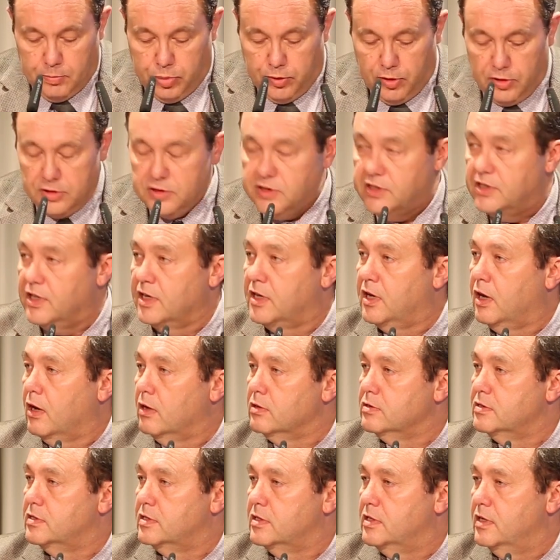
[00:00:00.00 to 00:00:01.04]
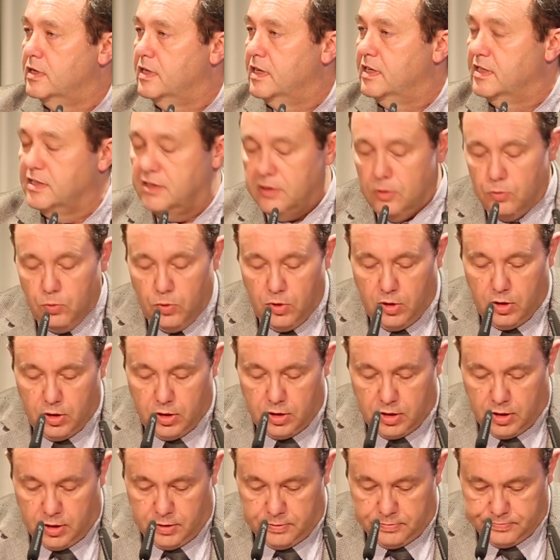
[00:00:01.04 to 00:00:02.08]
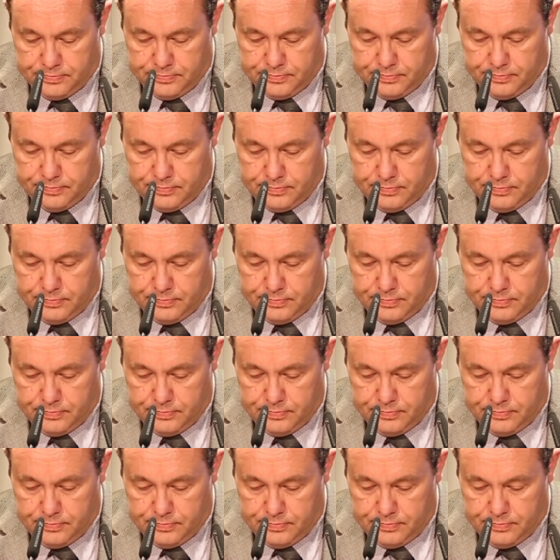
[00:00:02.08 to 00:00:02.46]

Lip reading: plunged the continent into war,